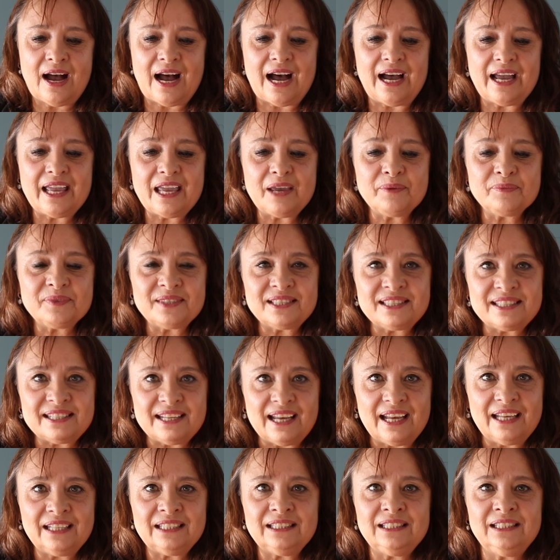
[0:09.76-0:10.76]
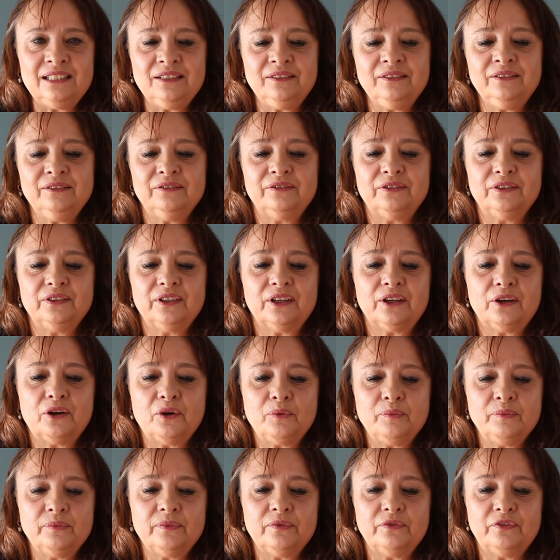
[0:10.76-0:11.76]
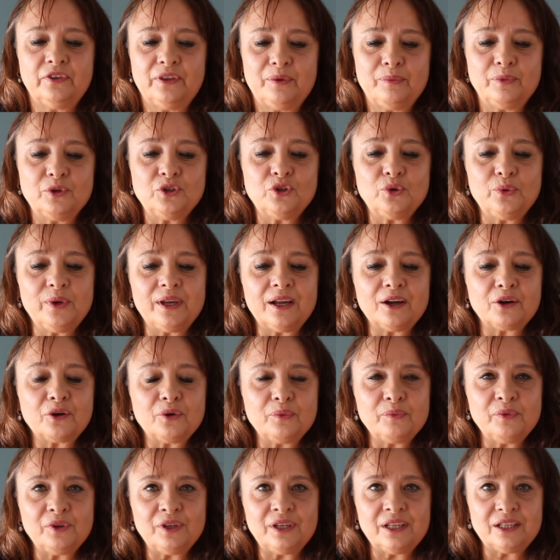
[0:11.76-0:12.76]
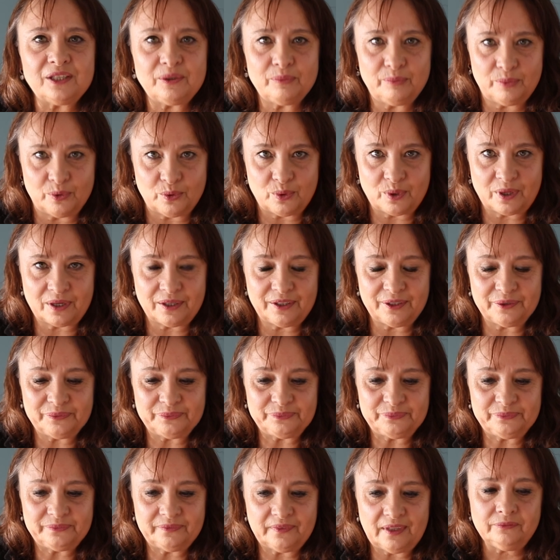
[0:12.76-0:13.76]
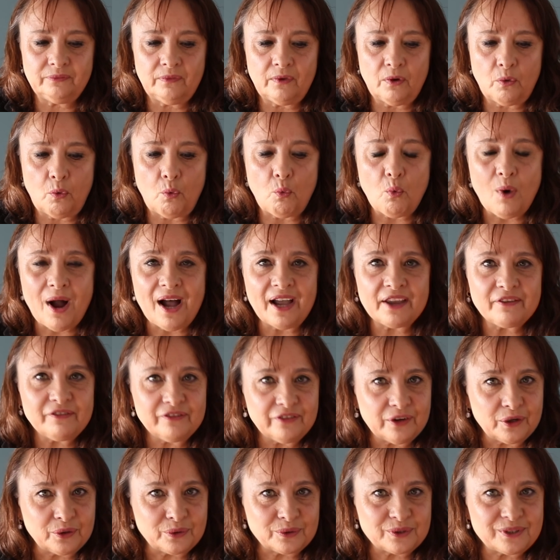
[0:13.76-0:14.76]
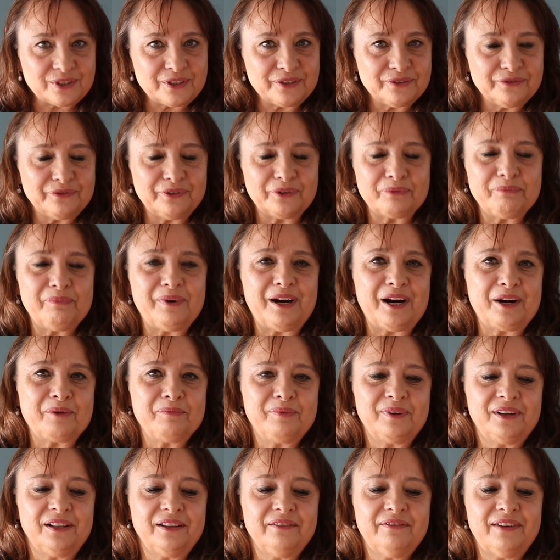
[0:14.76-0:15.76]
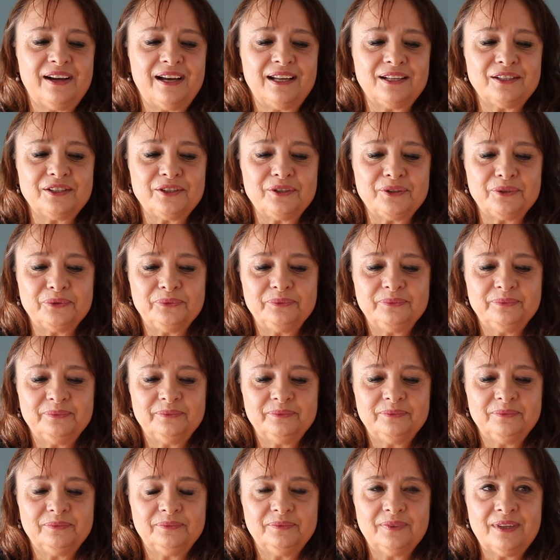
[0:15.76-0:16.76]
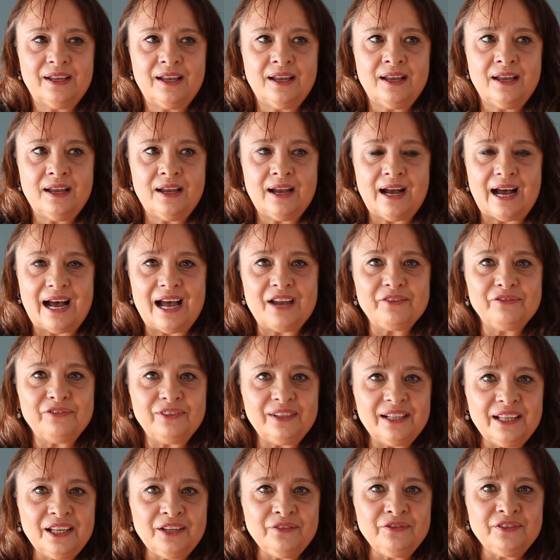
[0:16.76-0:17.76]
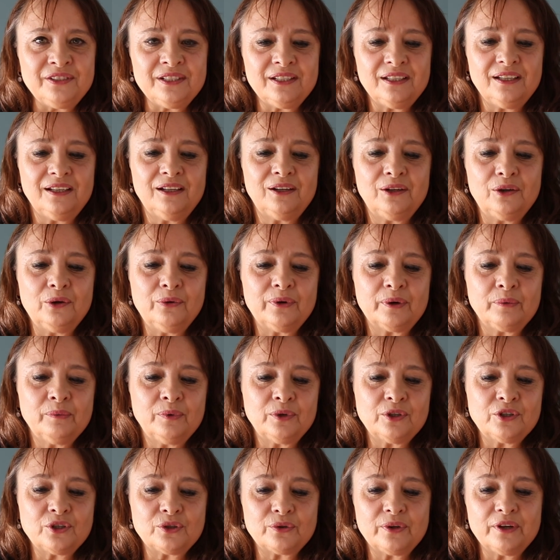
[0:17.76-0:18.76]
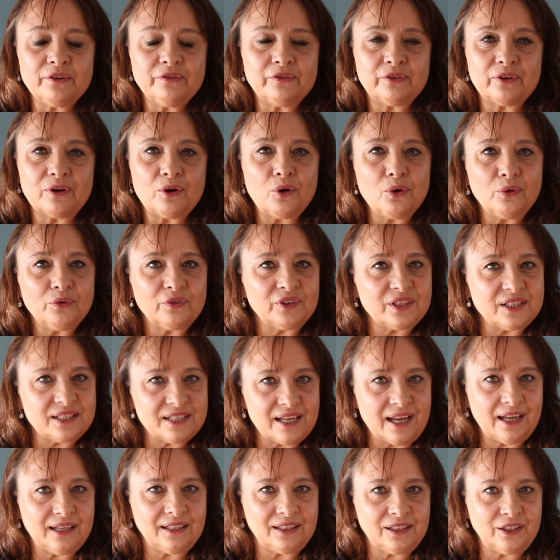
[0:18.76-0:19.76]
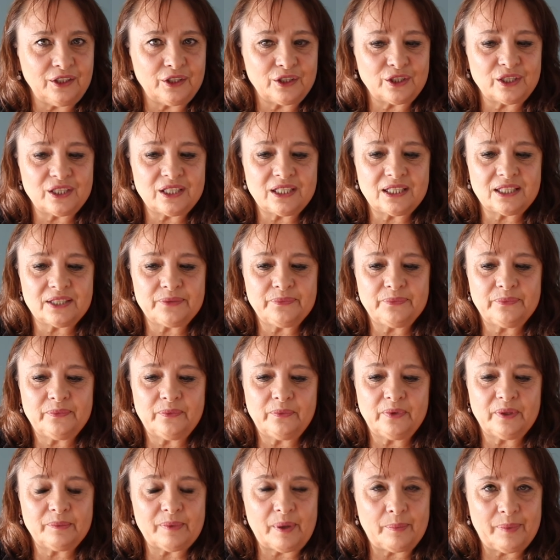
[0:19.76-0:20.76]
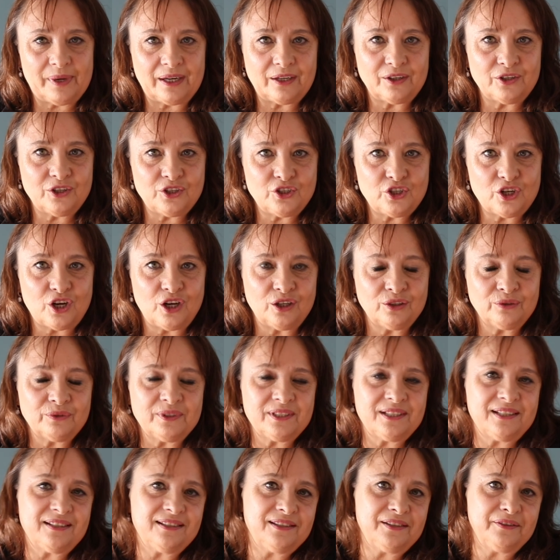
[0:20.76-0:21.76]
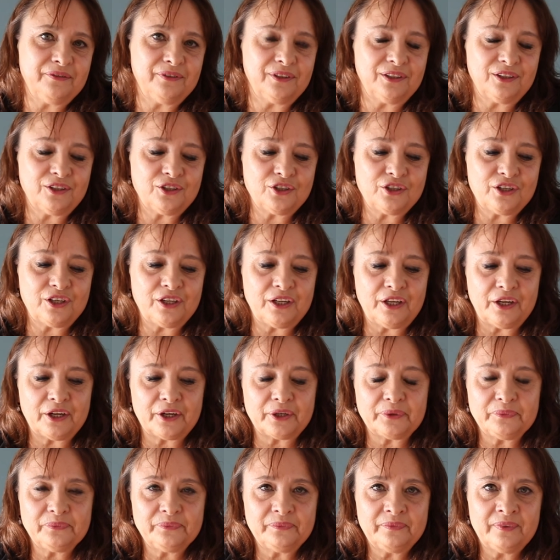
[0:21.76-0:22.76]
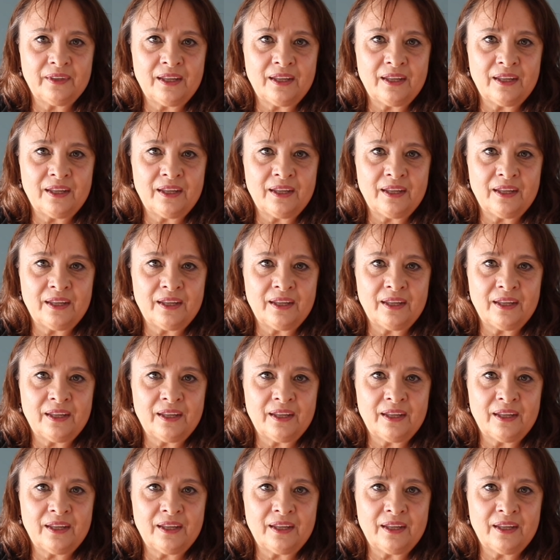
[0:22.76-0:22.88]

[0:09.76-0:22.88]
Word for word: I am standing for the, for the Motueka Community Board. Why vote for Barbara Lewando? I've lived in Lower Motueka for over 10 years with my partner John, who is a civil engineer.